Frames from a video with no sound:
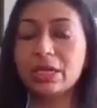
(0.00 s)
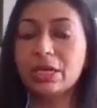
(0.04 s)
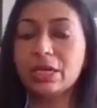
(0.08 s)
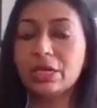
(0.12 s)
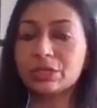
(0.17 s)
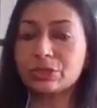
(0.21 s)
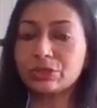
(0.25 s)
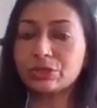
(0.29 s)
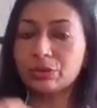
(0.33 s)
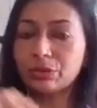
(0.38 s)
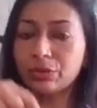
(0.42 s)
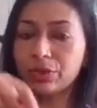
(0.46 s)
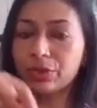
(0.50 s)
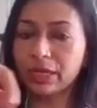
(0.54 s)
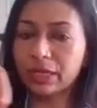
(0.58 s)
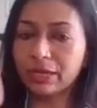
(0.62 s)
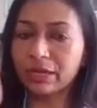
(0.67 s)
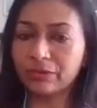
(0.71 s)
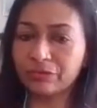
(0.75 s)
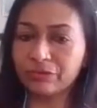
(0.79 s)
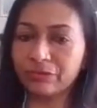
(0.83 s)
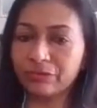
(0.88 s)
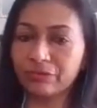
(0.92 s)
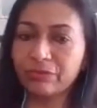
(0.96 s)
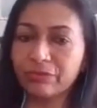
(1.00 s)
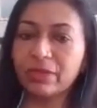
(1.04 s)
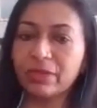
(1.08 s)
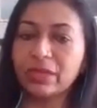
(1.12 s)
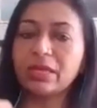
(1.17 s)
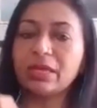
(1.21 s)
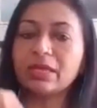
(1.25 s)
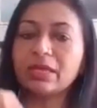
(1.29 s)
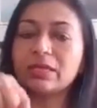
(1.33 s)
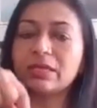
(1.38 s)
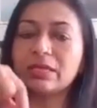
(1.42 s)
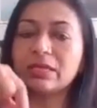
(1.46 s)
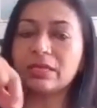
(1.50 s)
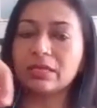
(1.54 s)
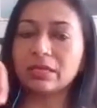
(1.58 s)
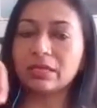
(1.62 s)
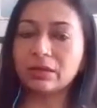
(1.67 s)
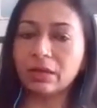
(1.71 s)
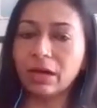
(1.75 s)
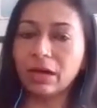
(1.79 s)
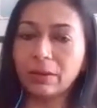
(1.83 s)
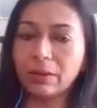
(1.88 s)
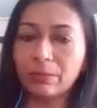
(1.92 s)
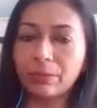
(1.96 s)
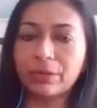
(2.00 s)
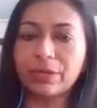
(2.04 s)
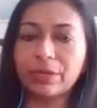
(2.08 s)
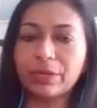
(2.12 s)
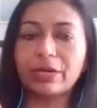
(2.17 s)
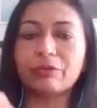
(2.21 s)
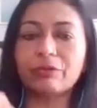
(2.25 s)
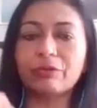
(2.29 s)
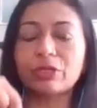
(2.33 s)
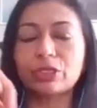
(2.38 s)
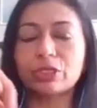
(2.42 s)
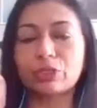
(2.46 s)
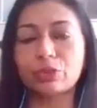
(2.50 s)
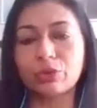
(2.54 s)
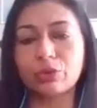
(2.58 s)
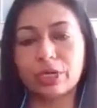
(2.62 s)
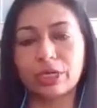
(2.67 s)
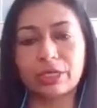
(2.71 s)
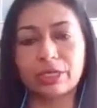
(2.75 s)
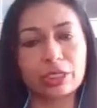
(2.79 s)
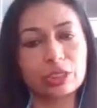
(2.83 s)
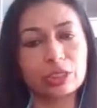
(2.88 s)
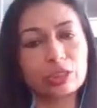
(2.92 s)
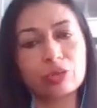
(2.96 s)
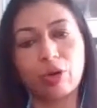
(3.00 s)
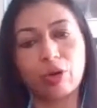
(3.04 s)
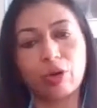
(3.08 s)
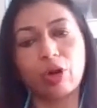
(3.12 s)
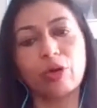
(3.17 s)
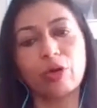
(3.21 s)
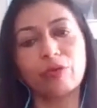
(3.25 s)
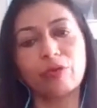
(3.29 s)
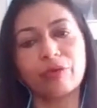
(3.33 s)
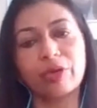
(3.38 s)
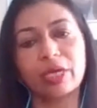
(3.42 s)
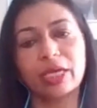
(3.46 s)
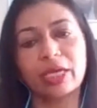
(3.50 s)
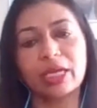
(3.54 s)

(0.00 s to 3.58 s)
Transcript: So if the component which you are dissolving,